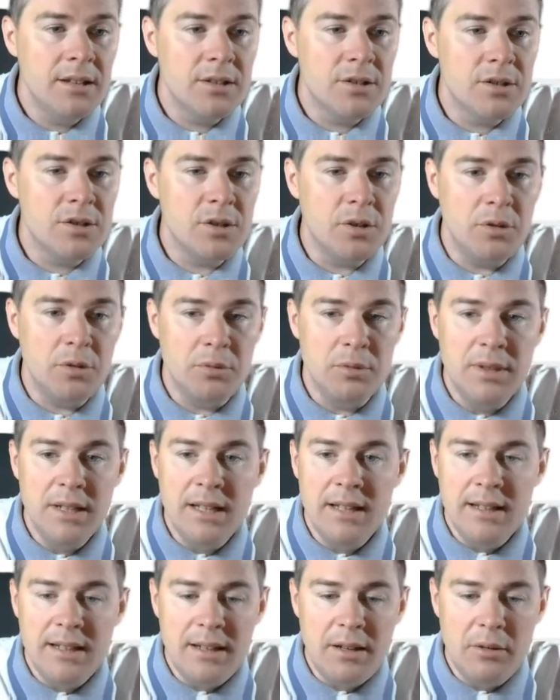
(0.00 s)
So
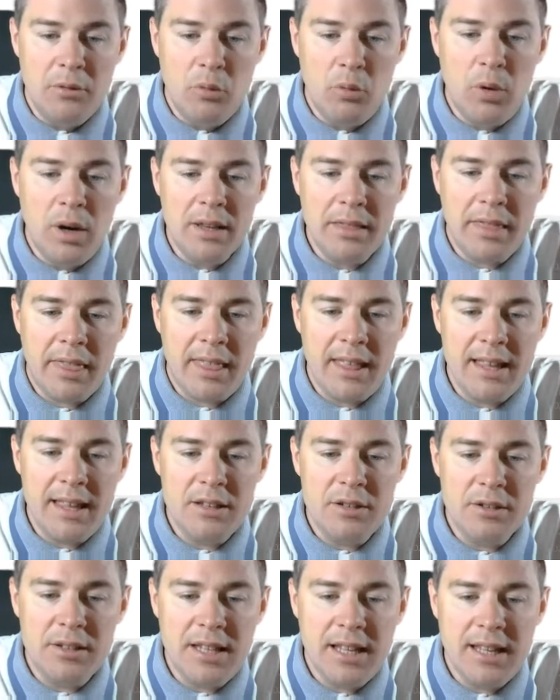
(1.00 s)
one
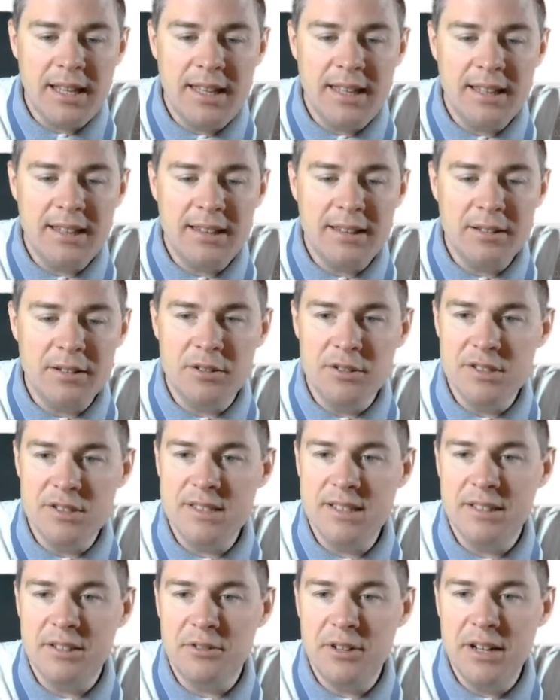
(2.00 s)
thing to take in
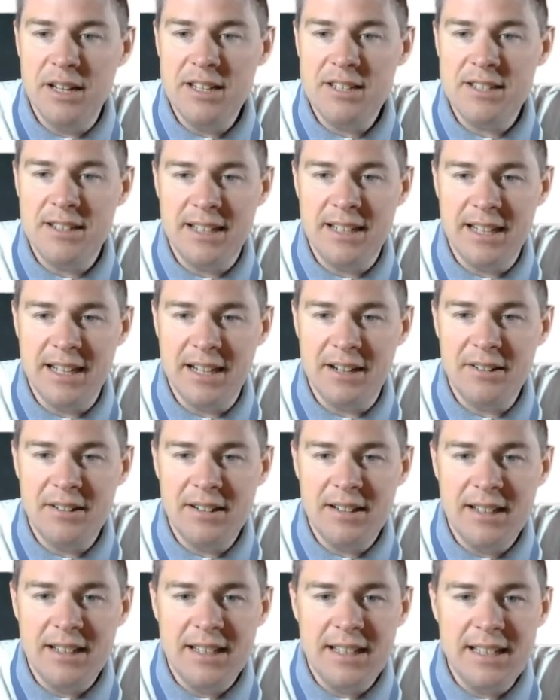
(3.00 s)
consideration
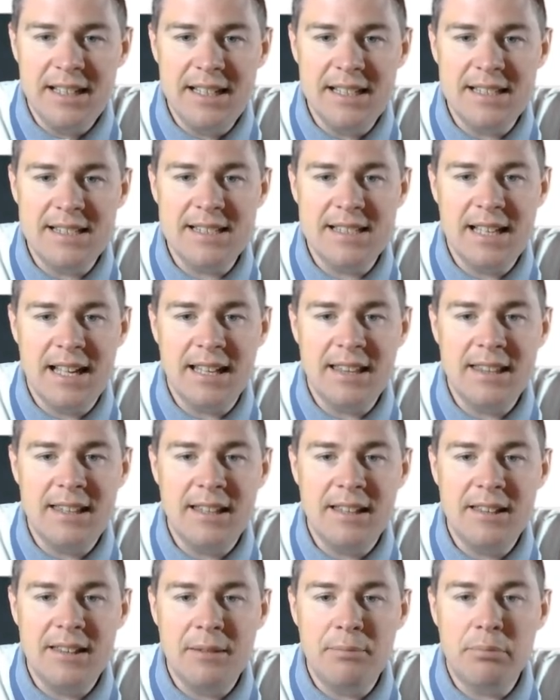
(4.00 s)
here is that
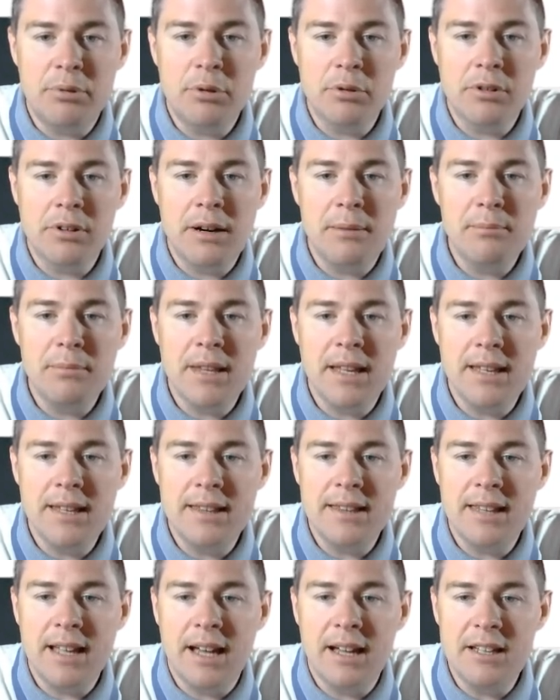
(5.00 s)
the program
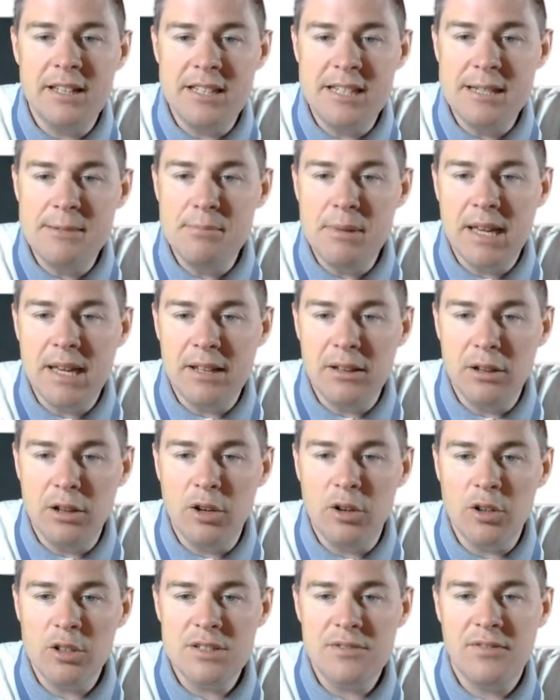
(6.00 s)
data GBN
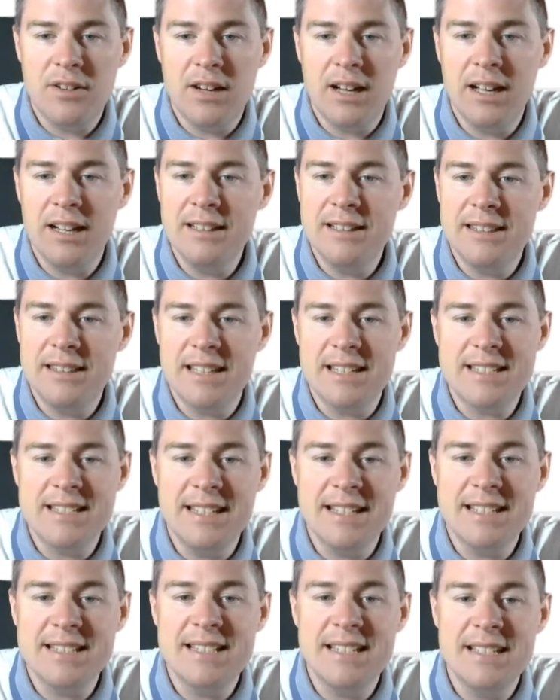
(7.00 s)
logs file
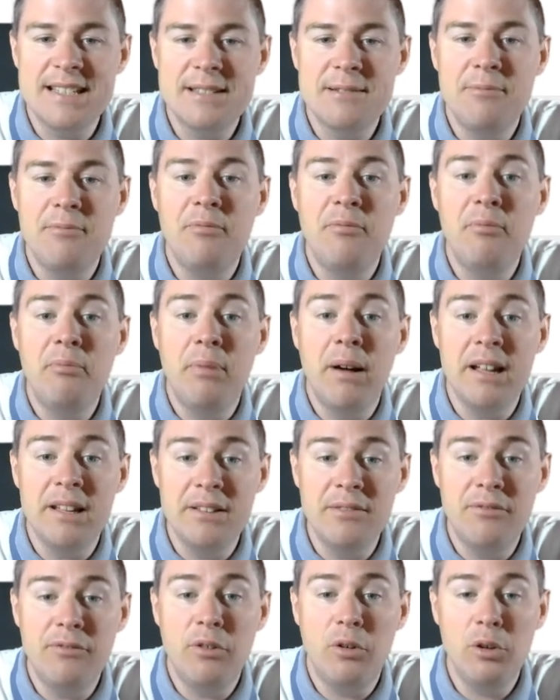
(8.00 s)
doesn't exist by
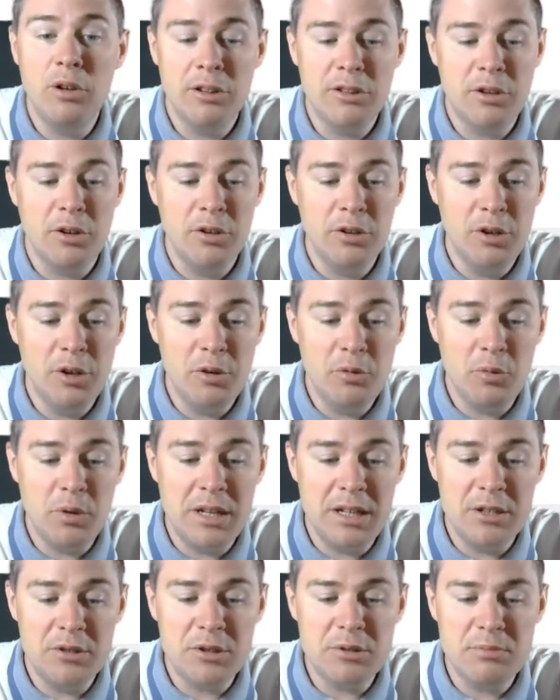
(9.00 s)
default on a
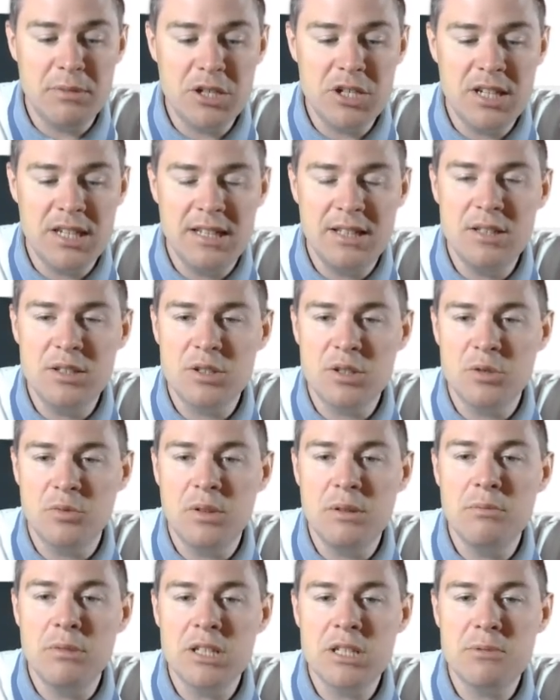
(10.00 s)
Windows machine, so
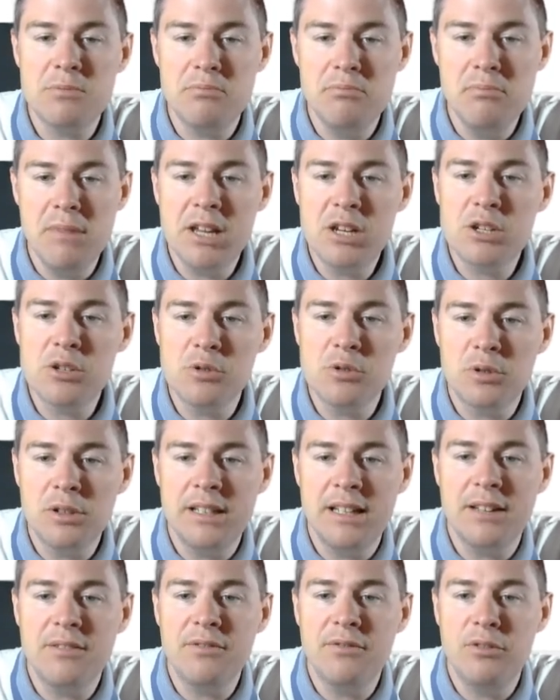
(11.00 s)
we must make sure
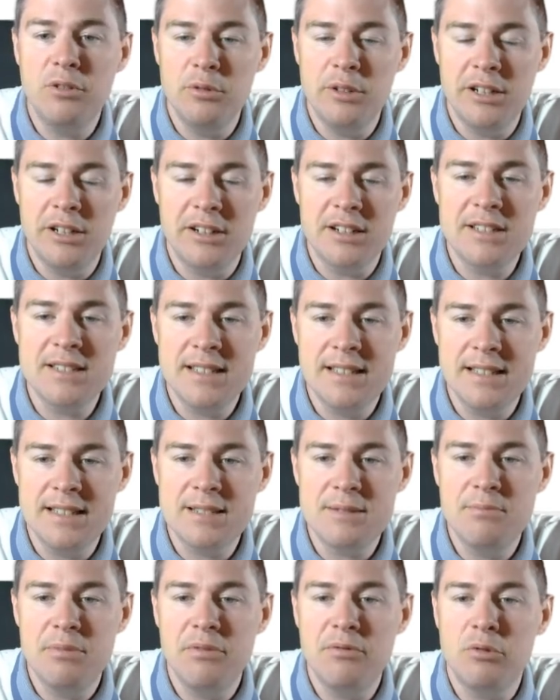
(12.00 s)
that folder
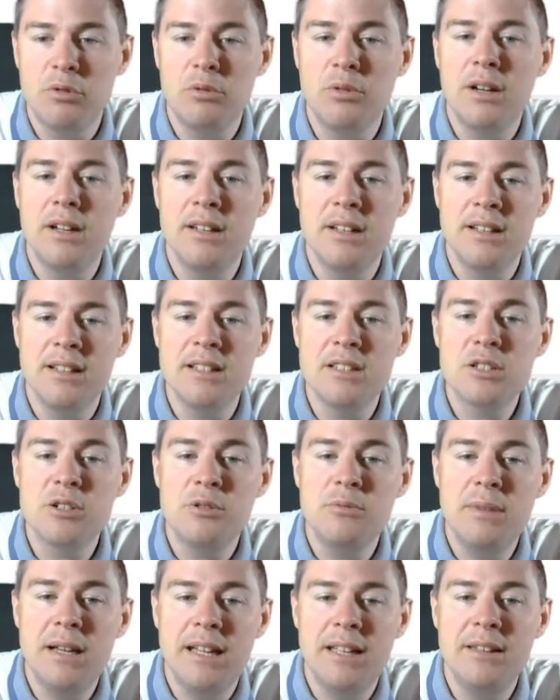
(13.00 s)
exists before running this
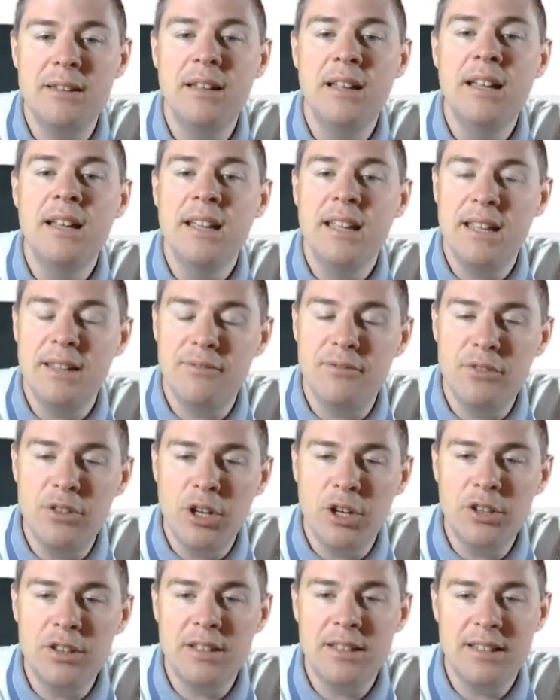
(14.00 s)
command. If
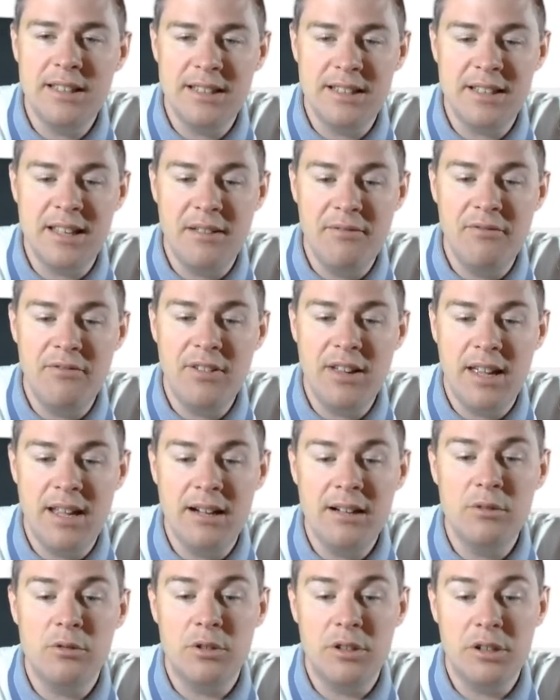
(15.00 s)
not, it can
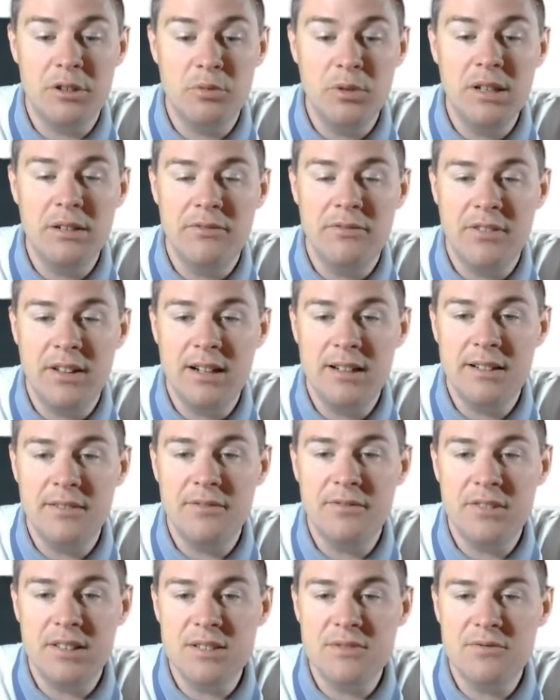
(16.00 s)
fail, or it will fail
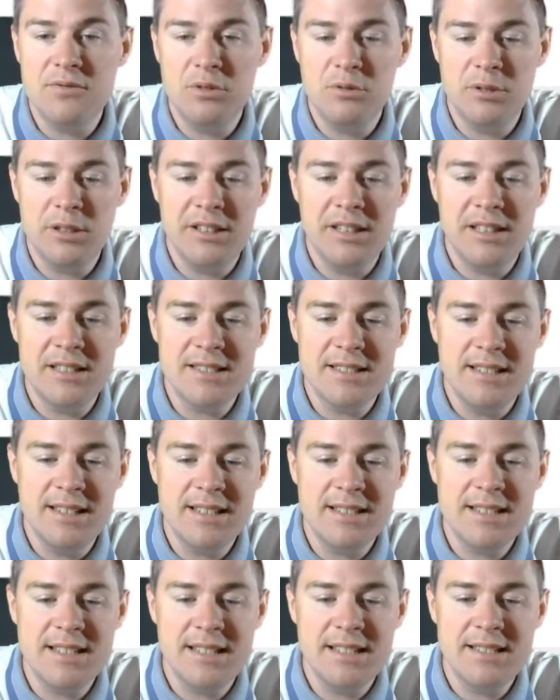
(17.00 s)
if this folder doesn't
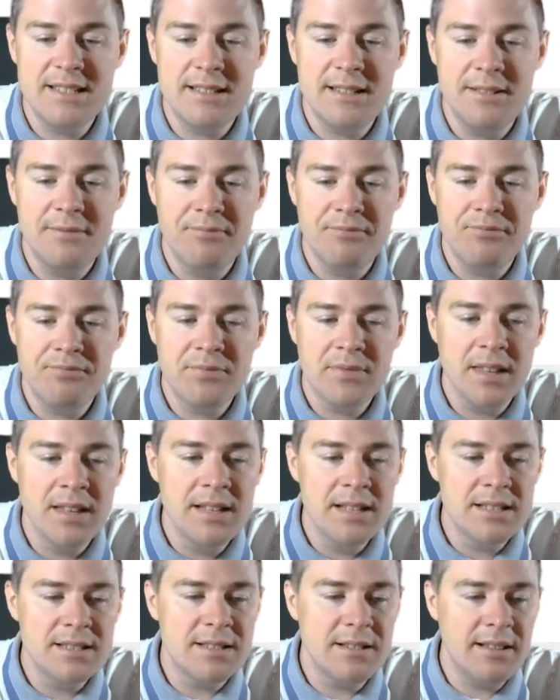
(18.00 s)
exist.
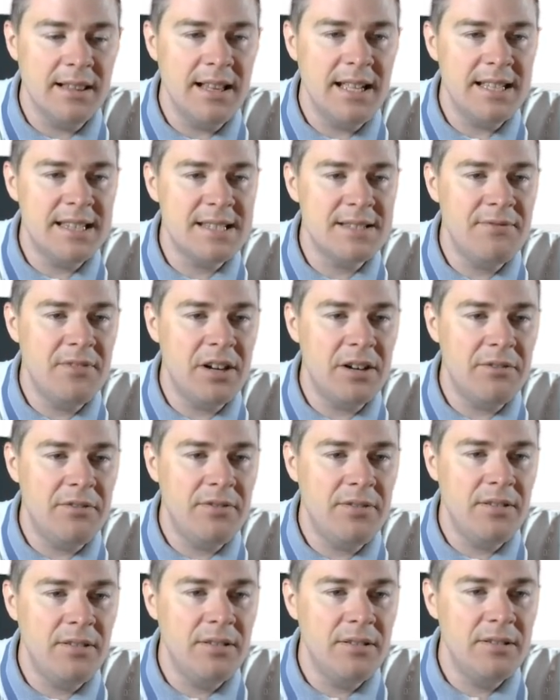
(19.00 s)
So let's
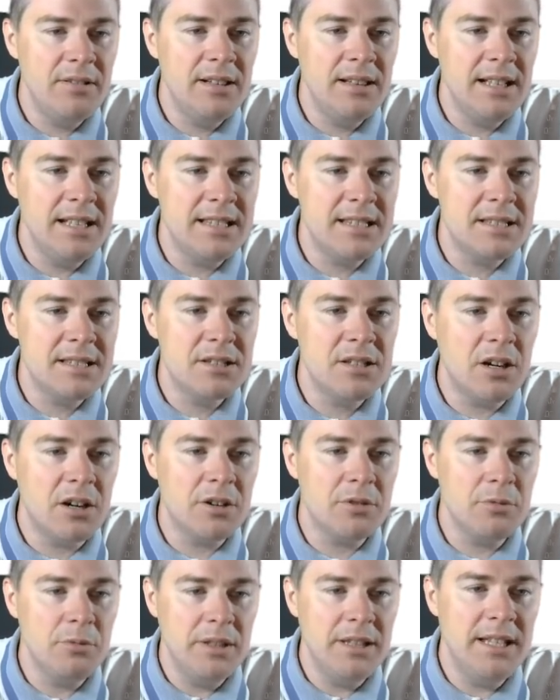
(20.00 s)
verif let's
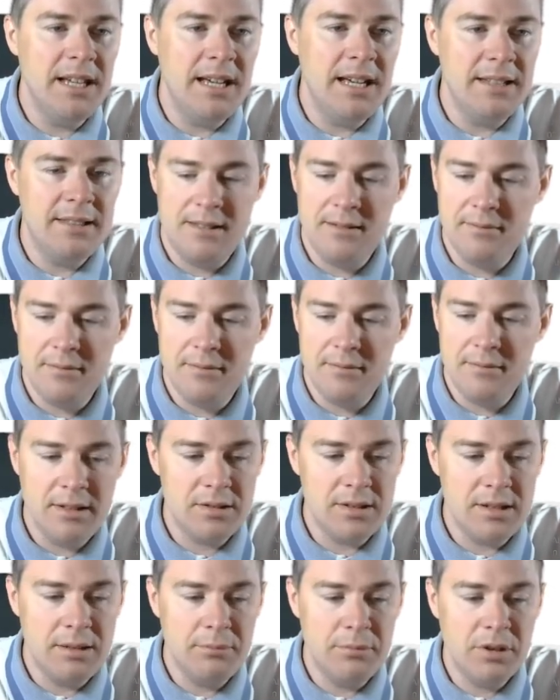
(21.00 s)
start with that.
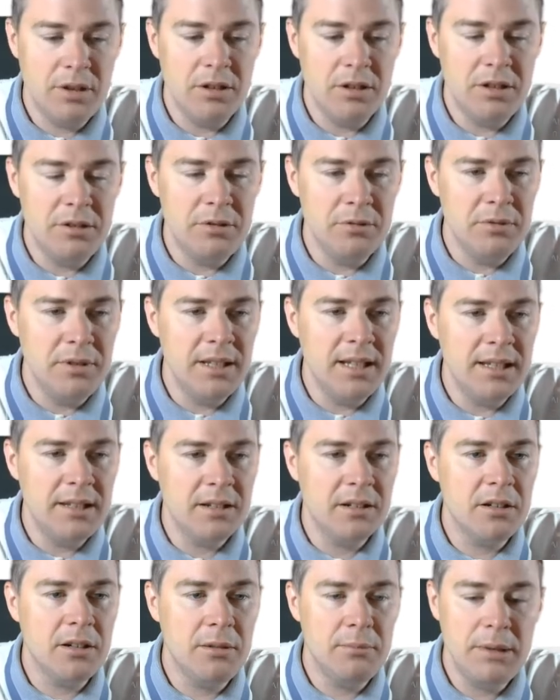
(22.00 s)
So I'm gonna do
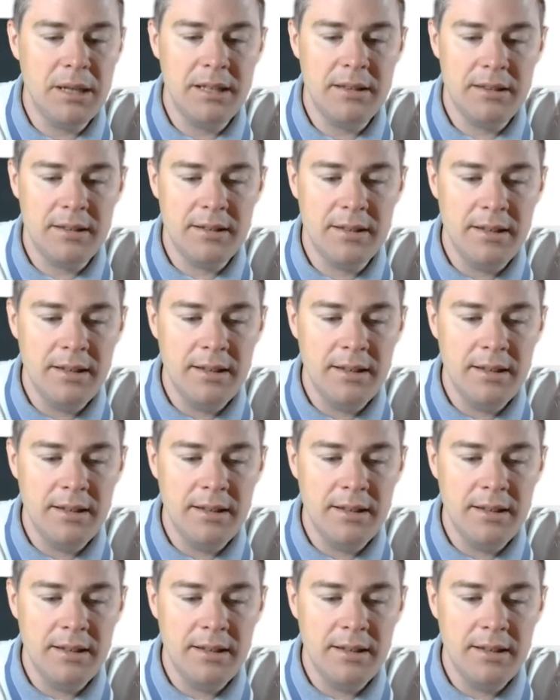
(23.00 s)
another comment,